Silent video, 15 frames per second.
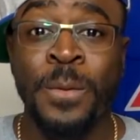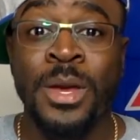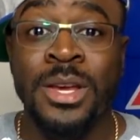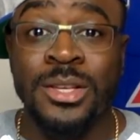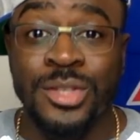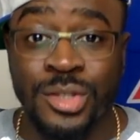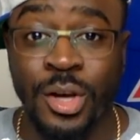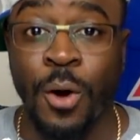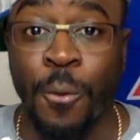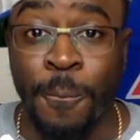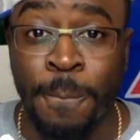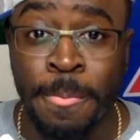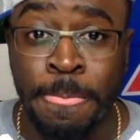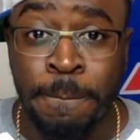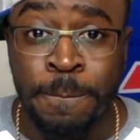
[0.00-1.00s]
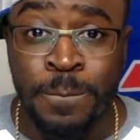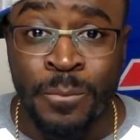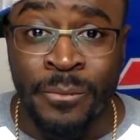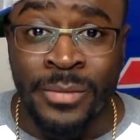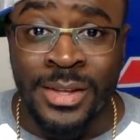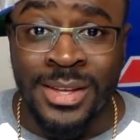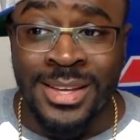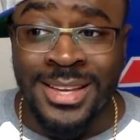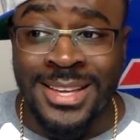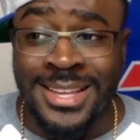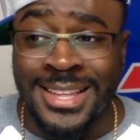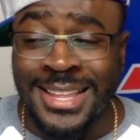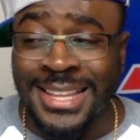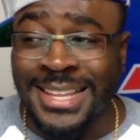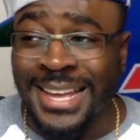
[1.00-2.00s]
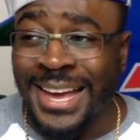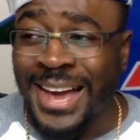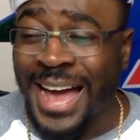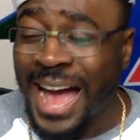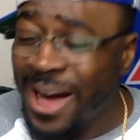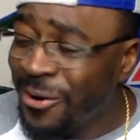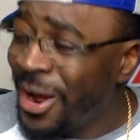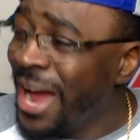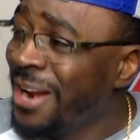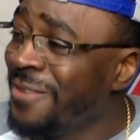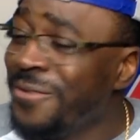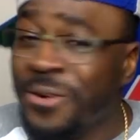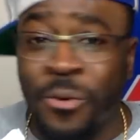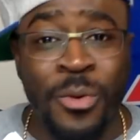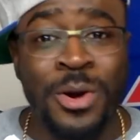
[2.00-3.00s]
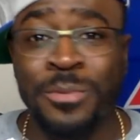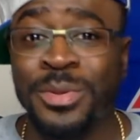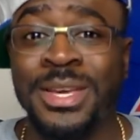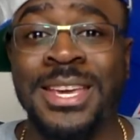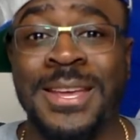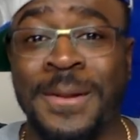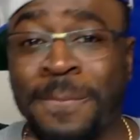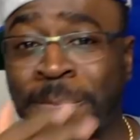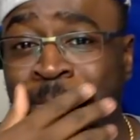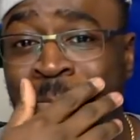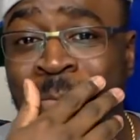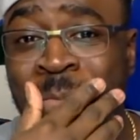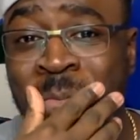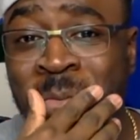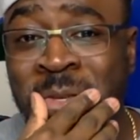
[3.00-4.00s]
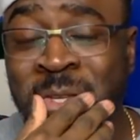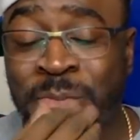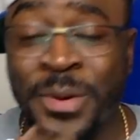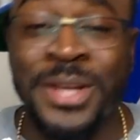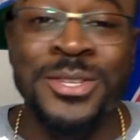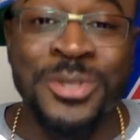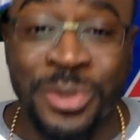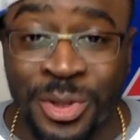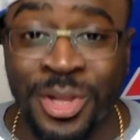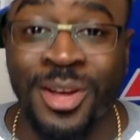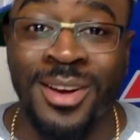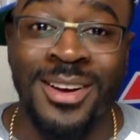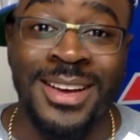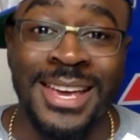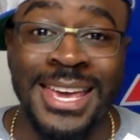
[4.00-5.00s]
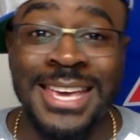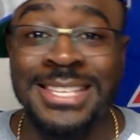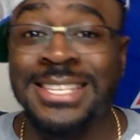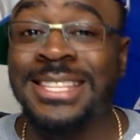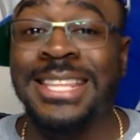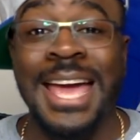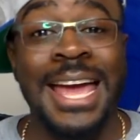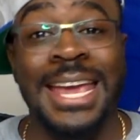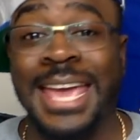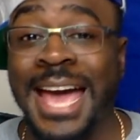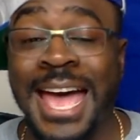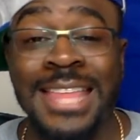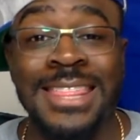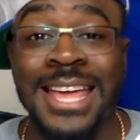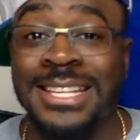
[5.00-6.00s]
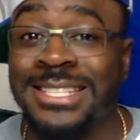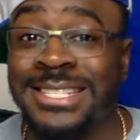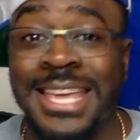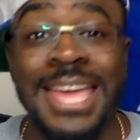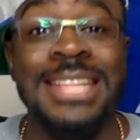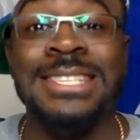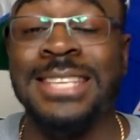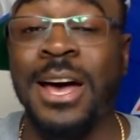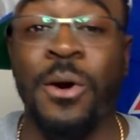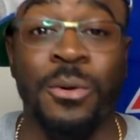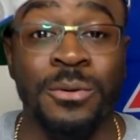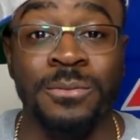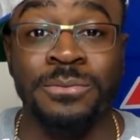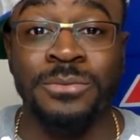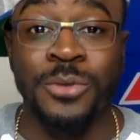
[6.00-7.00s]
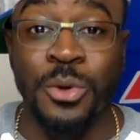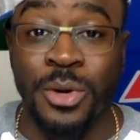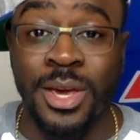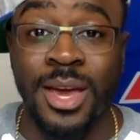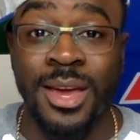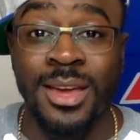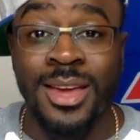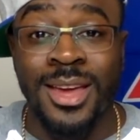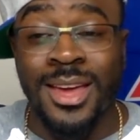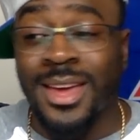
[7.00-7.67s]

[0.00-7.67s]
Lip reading: So, I don't even know where to begin. Spencer Long isn't that guy that stands out, okay?